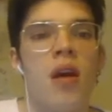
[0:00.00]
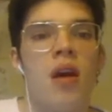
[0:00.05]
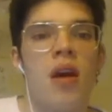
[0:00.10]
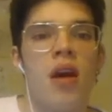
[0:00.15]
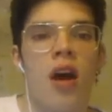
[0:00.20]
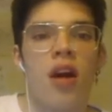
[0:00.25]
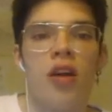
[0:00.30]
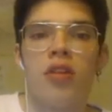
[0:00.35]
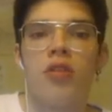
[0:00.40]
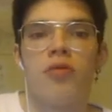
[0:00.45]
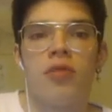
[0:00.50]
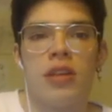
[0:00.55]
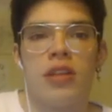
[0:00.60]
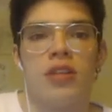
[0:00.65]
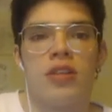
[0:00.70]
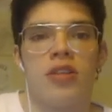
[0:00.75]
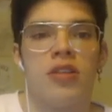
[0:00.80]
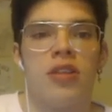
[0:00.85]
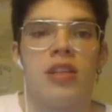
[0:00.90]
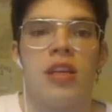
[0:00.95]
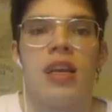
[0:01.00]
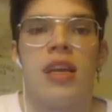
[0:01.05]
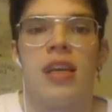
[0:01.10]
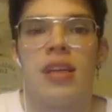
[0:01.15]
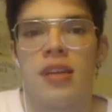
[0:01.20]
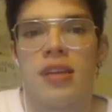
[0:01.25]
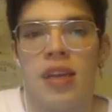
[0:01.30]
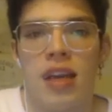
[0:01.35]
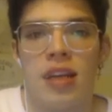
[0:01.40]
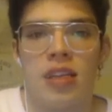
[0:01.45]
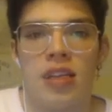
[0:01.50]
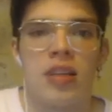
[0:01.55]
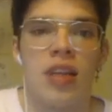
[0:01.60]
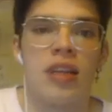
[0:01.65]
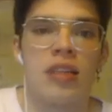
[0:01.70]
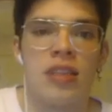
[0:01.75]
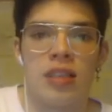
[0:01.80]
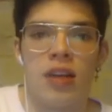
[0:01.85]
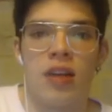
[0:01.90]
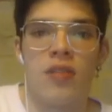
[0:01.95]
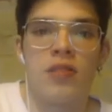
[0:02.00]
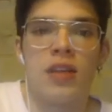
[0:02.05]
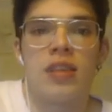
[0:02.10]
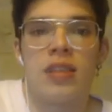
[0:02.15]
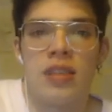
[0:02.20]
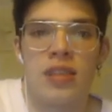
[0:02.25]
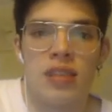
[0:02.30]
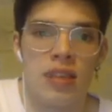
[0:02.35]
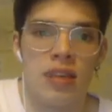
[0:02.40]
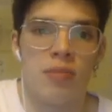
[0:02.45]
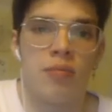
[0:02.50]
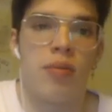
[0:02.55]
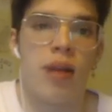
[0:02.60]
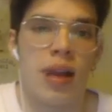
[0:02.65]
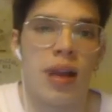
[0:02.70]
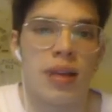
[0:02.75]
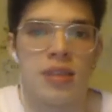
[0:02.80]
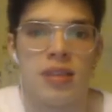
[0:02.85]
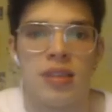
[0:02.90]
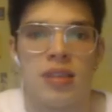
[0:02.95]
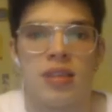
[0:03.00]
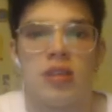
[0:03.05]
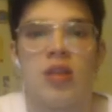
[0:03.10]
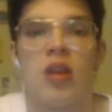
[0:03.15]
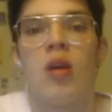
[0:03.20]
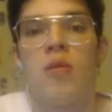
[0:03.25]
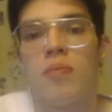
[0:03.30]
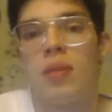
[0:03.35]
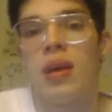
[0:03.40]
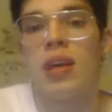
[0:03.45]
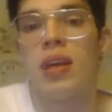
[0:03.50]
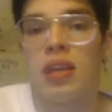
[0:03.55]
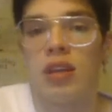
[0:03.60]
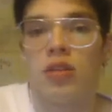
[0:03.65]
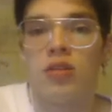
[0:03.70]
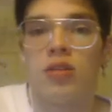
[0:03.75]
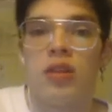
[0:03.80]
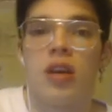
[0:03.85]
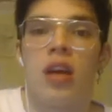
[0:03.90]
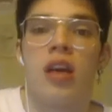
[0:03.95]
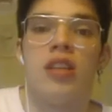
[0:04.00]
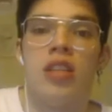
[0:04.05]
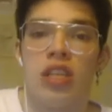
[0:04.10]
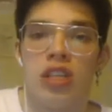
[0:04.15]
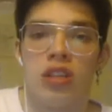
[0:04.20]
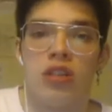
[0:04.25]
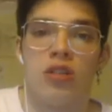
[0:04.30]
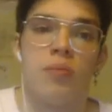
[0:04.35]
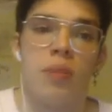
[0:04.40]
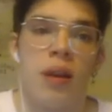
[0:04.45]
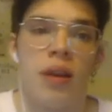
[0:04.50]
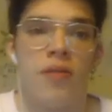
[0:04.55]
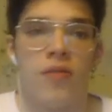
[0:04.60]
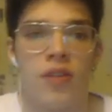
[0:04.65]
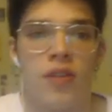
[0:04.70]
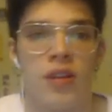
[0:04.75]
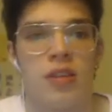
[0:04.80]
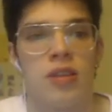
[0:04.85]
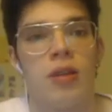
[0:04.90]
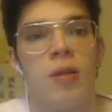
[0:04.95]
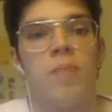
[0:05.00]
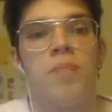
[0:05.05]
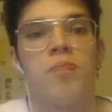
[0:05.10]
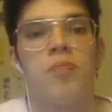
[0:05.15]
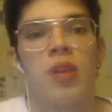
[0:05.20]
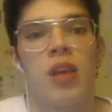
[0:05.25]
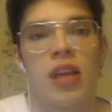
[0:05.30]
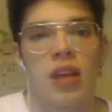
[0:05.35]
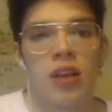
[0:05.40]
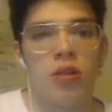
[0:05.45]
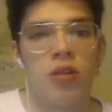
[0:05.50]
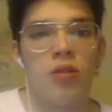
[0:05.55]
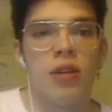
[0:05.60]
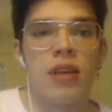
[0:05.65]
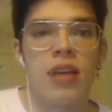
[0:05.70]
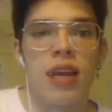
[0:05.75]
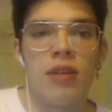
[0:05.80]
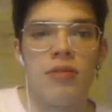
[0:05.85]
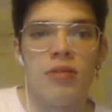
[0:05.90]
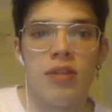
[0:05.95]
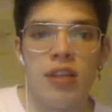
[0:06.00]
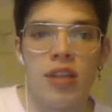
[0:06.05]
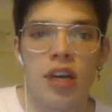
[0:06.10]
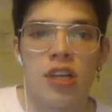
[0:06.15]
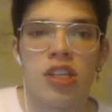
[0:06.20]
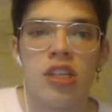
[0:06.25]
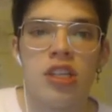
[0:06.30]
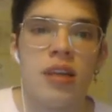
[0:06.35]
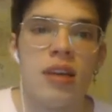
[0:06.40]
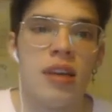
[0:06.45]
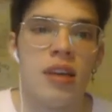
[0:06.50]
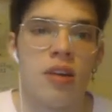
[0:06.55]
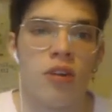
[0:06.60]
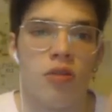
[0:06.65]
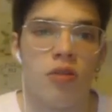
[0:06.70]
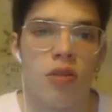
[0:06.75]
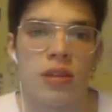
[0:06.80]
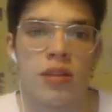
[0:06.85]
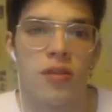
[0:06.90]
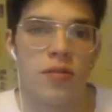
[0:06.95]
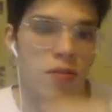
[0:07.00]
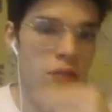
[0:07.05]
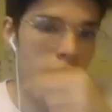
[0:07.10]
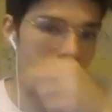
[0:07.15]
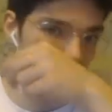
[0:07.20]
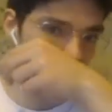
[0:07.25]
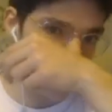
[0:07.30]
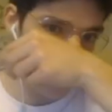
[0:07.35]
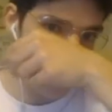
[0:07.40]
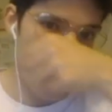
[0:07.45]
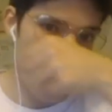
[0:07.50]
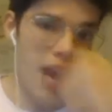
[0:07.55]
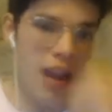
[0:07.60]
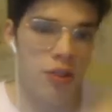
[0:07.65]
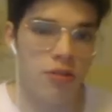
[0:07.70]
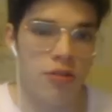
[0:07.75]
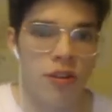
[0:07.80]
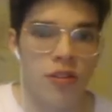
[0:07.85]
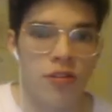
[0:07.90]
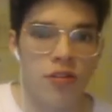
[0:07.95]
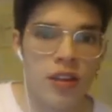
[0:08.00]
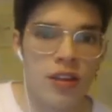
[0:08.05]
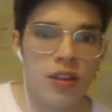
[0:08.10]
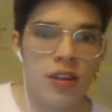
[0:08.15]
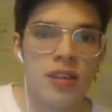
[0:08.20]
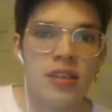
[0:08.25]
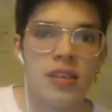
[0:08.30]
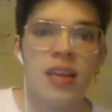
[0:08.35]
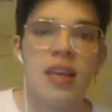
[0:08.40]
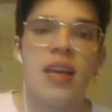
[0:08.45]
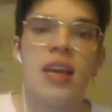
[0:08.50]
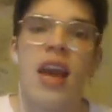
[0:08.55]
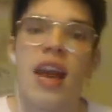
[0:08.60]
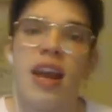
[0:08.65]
Other research indicates that self-distancing practices may yield additional benefits, including a reduction in aggressive thoughts, angry feelings, and